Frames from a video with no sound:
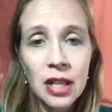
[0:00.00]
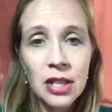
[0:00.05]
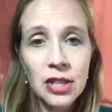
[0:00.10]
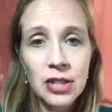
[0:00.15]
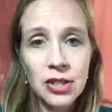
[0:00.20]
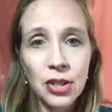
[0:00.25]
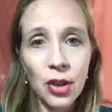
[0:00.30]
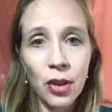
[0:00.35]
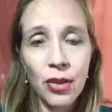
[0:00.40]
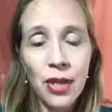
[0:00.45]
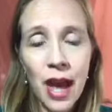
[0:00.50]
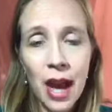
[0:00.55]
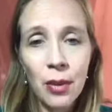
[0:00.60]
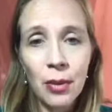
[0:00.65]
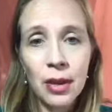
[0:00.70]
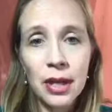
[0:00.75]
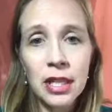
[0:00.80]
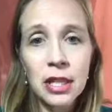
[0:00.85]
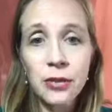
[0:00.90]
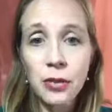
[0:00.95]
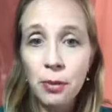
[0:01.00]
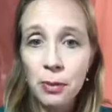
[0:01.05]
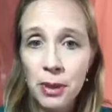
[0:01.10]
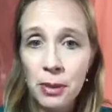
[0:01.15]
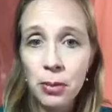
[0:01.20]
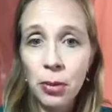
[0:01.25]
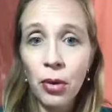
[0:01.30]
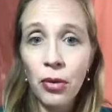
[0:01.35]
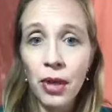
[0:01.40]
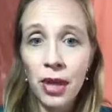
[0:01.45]
So that one is for
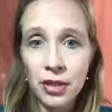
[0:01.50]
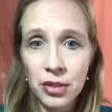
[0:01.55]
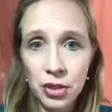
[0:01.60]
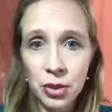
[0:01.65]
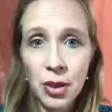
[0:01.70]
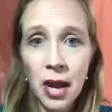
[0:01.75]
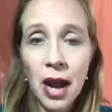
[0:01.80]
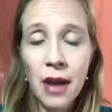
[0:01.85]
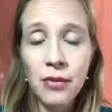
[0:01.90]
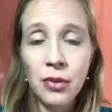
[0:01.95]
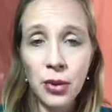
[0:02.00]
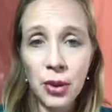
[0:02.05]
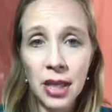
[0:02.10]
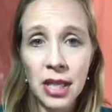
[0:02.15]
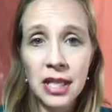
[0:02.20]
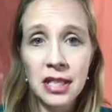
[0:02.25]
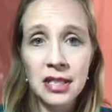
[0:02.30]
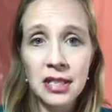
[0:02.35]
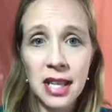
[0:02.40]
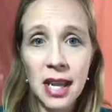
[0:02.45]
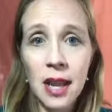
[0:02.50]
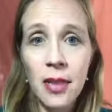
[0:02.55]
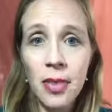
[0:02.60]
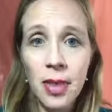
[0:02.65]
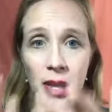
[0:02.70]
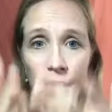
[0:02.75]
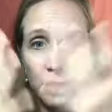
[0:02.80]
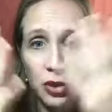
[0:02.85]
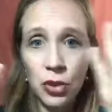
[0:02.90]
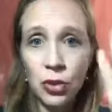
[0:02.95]
people that do have oily skin,
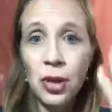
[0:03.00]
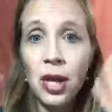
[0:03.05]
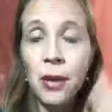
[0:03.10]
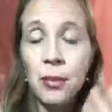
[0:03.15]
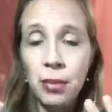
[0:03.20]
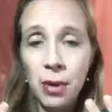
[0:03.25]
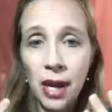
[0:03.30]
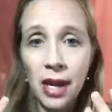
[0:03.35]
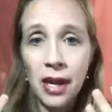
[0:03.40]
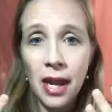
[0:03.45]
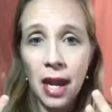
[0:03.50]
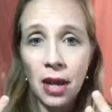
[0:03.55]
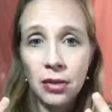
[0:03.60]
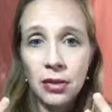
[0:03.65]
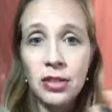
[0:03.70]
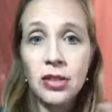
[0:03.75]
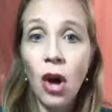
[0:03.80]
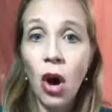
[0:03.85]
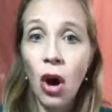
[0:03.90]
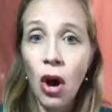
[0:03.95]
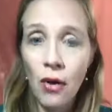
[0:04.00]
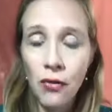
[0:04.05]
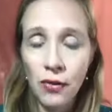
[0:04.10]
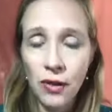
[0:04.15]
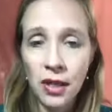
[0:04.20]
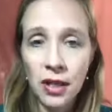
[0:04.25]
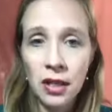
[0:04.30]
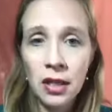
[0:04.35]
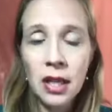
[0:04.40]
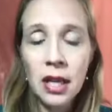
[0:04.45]
that do get breakouts
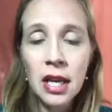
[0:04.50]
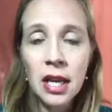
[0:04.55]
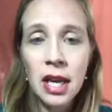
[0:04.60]
often,